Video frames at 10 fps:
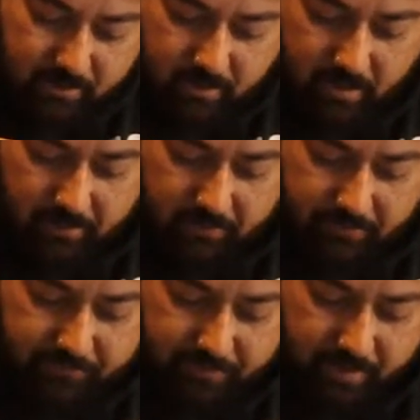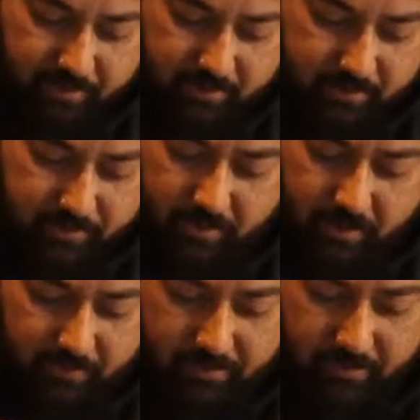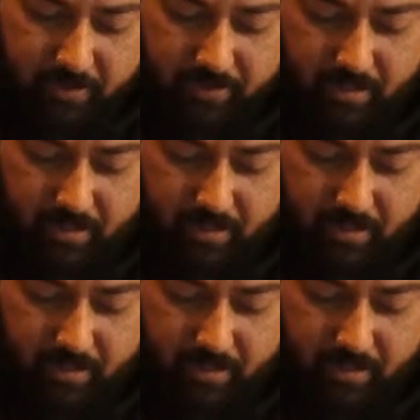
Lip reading: kind of they do everything, man.